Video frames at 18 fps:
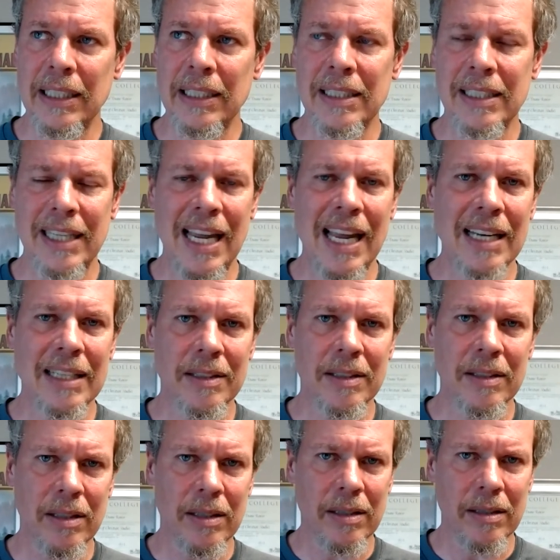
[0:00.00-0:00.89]

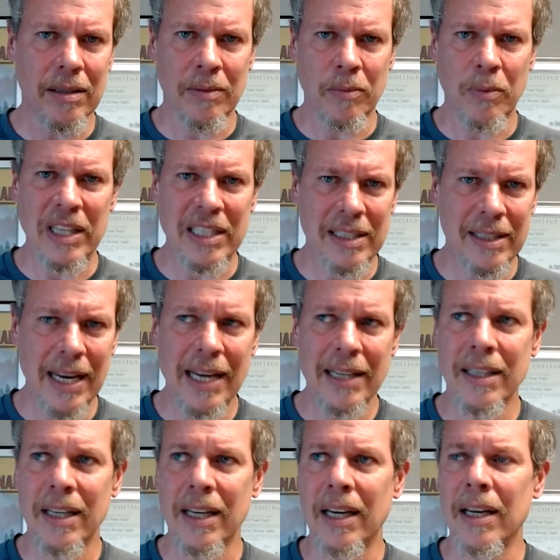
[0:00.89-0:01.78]
intent, uh, with
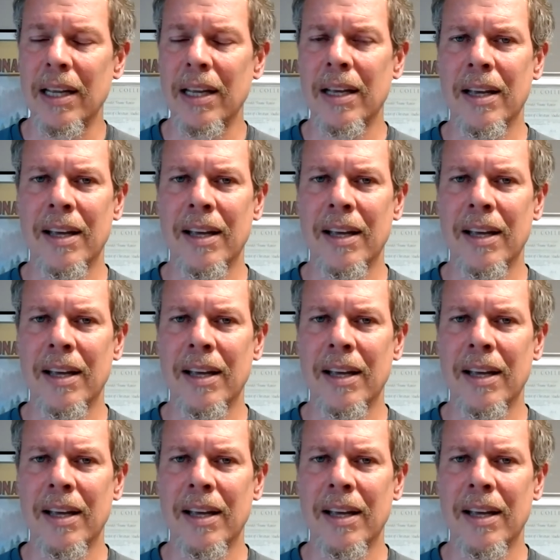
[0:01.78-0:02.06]
Satan,